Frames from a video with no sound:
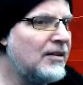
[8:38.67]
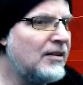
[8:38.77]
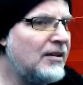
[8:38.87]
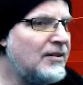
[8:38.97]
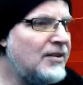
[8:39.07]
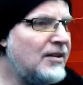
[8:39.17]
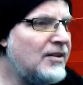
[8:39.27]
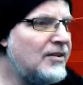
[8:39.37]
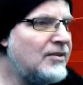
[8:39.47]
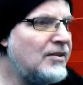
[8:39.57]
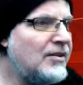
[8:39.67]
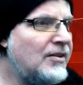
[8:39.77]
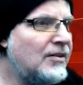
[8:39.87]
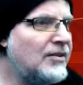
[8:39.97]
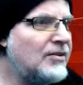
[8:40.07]
Let's get this in here.
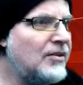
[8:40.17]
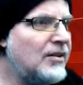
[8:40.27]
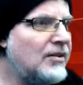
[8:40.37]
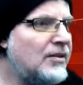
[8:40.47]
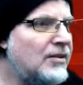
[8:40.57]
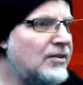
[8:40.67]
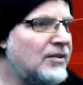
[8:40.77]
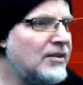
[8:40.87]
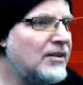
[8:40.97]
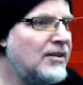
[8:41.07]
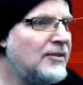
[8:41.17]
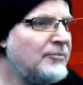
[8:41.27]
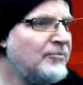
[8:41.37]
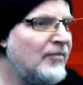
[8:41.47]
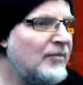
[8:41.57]
Let's look at this.
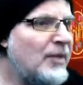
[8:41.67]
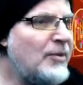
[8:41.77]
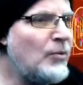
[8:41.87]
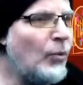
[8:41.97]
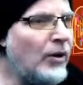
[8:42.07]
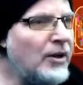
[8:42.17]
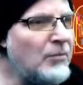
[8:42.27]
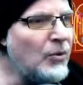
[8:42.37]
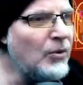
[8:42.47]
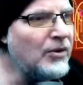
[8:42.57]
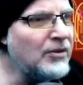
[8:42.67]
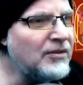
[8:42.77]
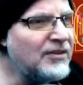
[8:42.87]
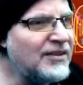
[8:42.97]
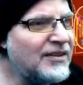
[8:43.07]
Maybe one more
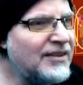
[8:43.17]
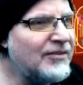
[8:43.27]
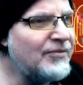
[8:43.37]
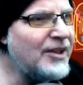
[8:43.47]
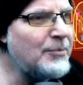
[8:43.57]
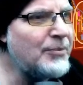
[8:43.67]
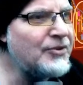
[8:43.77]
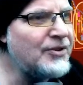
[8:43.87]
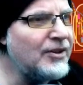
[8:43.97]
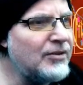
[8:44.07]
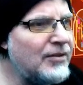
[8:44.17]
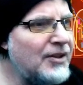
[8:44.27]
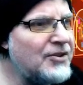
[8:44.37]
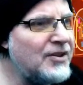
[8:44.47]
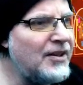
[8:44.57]
50%
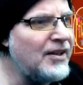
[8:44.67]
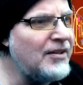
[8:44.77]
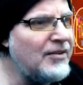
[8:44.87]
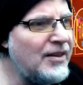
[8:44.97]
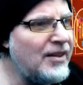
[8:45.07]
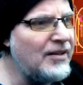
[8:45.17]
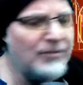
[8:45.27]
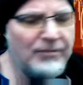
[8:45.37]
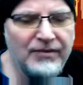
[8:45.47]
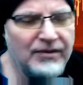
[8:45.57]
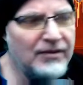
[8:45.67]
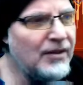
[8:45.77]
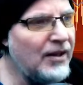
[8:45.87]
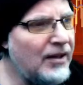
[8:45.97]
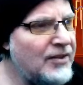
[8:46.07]
correction and then
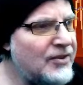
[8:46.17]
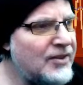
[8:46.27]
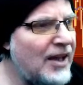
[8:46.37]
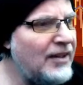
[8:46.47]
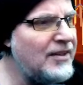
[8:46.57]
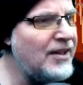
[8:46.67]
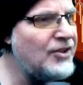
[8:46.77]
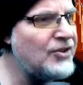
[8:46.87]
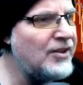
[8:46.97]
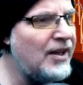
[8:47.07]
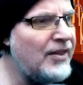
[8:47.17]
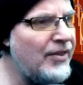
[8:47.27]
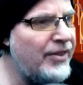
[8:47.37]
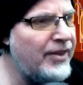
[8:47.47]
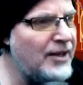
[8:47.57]
consolidation and
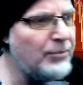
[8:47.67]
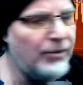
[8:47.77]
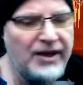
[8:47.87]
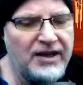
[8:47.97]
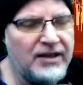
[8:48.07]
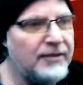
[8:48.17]
then break.